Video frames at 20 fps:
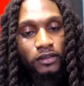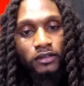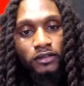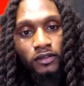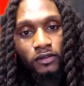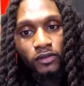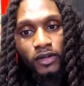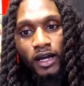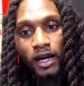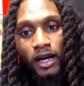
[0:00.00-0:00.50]

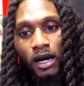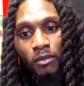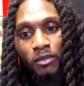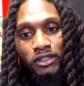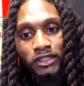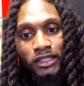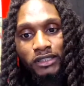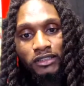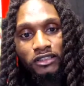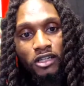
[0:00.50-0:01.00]
So now I'm
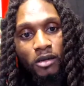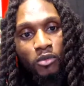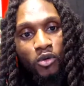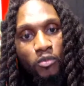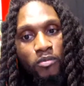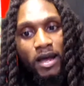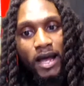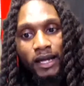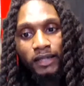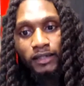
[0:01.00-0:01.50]
gonna just double
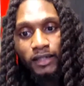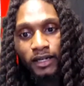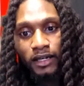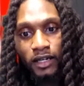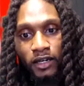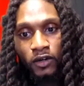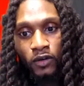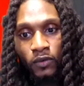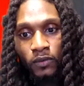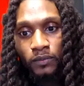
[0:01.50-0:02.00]
back
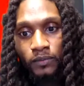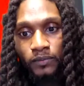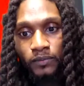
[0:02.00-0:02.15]
down.